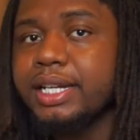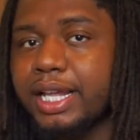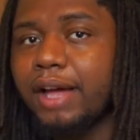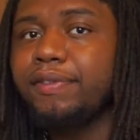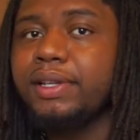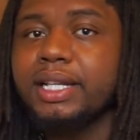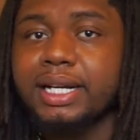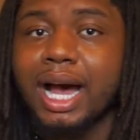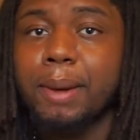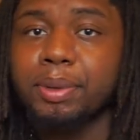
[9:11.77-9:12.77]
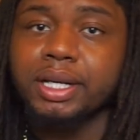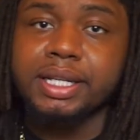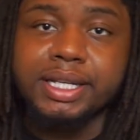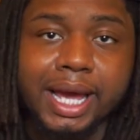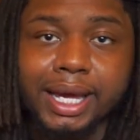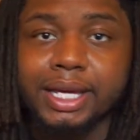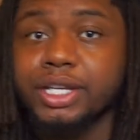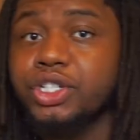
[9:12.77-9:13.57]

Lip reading: Definitely the cop of the day.